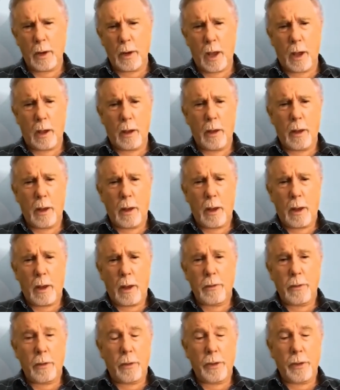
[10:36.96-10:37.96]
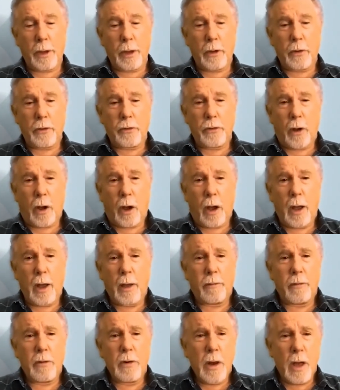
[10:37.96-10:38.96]
Now, the thing is, I
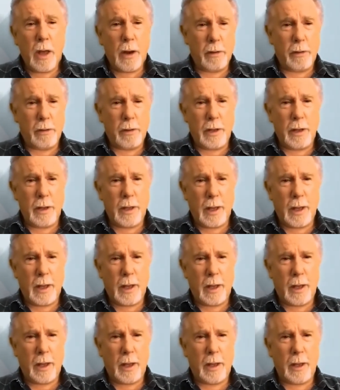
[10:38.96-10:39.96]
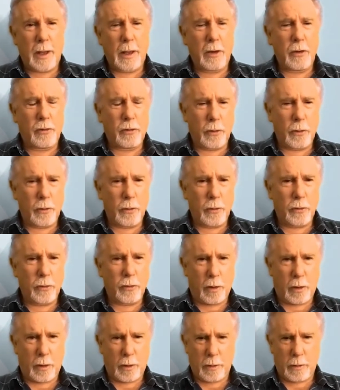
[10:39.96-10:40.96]
have none of the
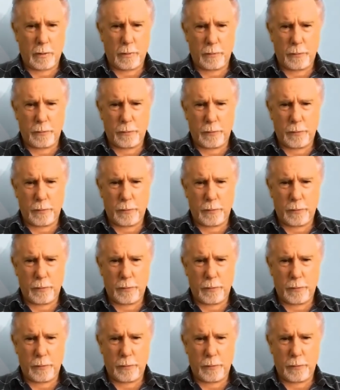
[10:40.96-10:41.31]
issues of